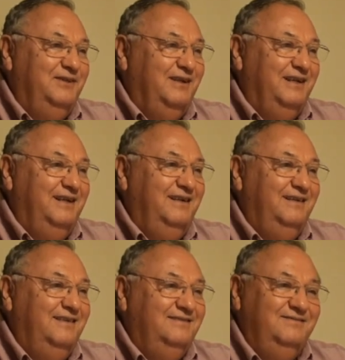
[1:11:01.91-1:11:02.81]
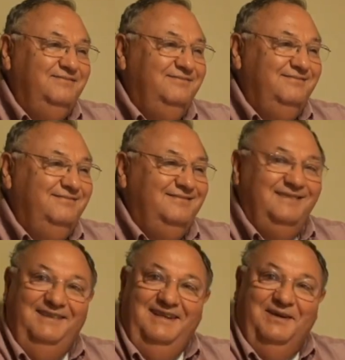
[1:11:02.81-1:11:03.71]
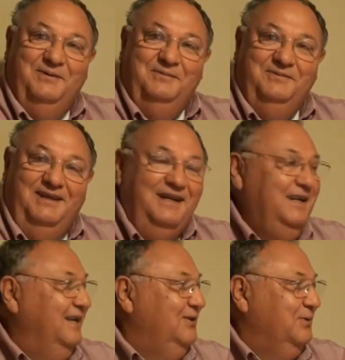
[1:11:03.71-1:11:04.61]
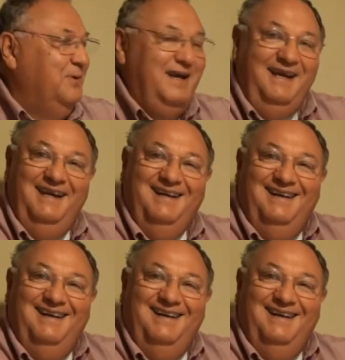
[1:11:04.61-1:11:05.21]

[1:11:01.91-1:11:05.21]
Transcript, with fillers: really you know you didn't get your way